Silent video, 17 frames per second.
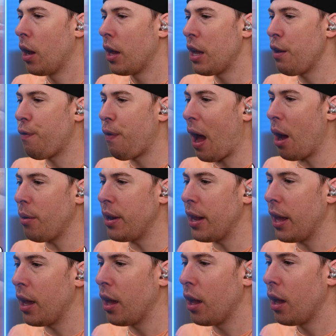He found
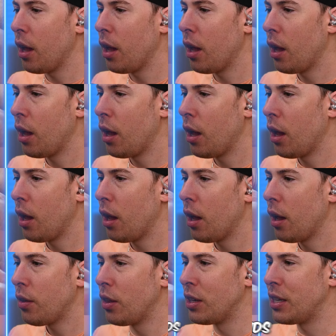it.
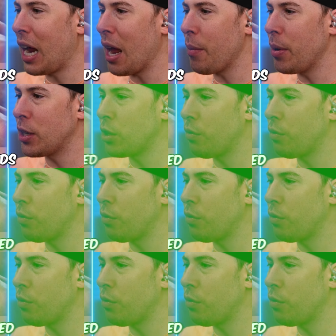Diamond